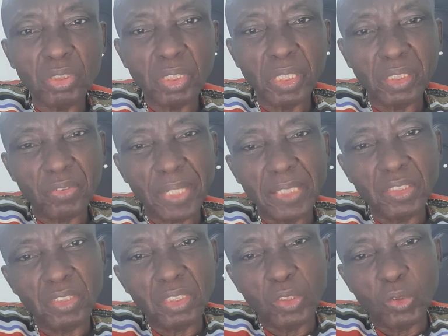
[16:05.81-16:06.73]
a
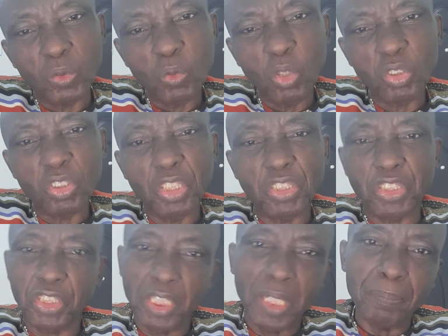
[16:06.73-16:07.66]
tragedy. What a
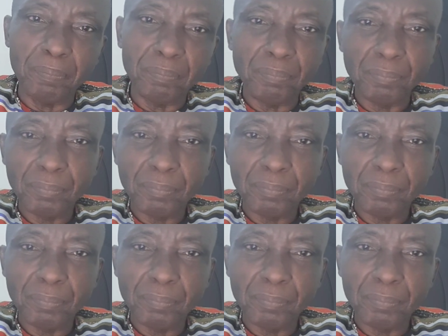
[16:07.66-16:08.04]
shame